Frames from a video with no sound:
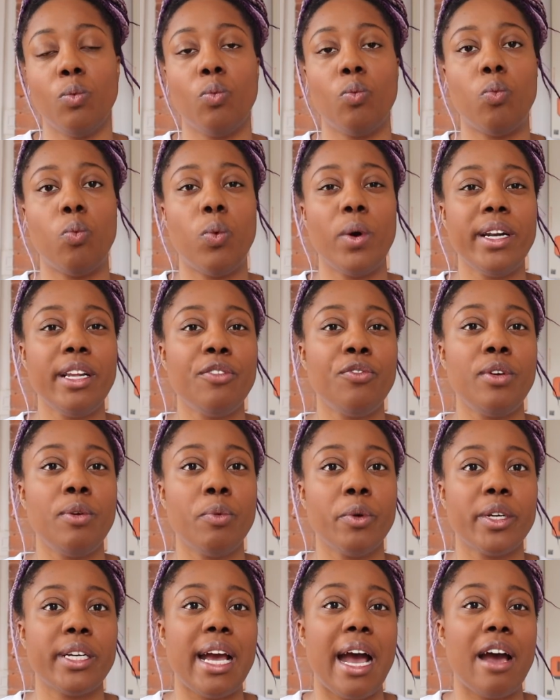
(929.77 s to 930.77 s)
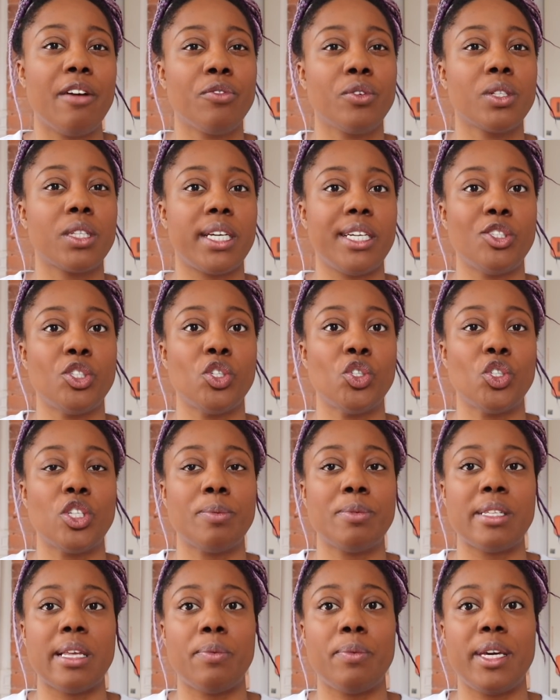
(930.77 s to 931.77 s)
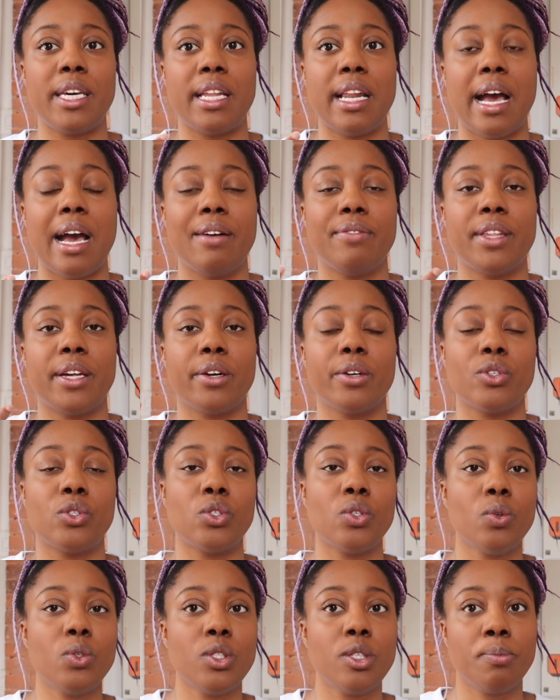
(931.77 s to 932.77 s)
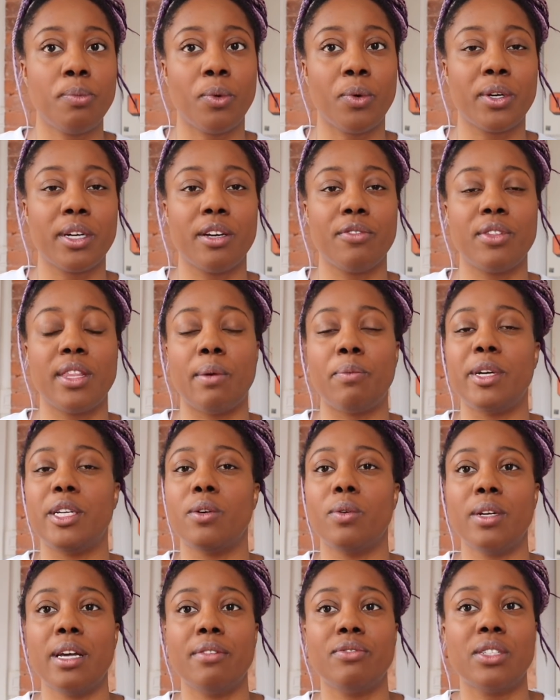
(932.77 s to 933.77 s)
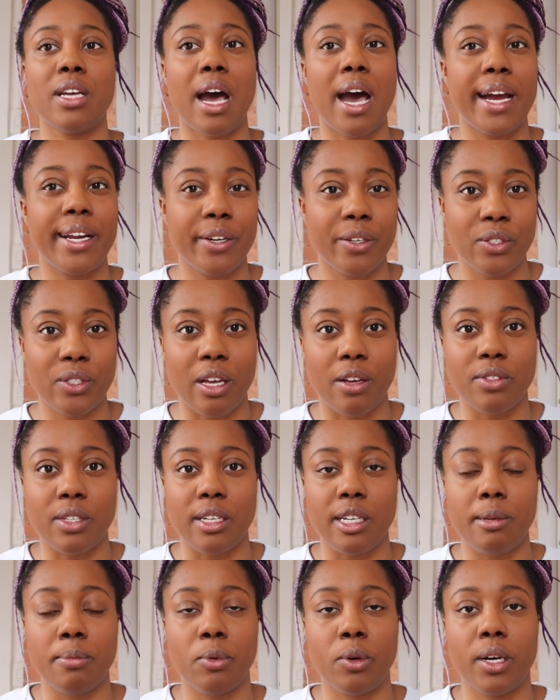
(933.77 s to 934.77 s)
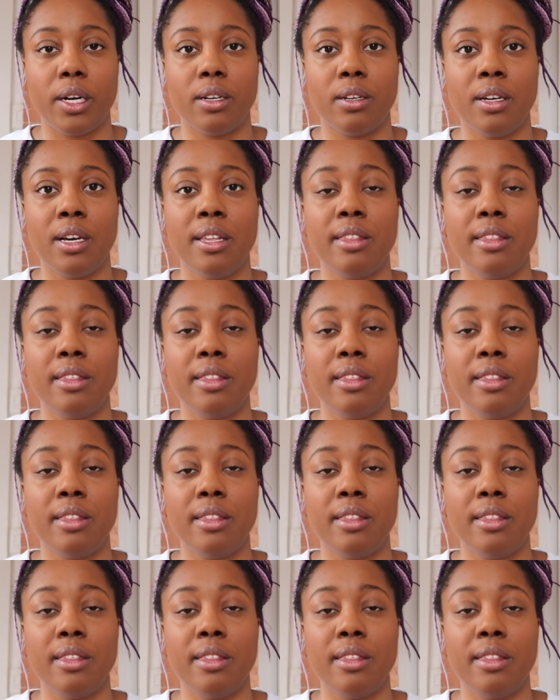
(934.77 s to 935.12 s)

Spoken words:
What if we were to have relationships that we can have that are so supportive that we don't have to hide ourselves anymore,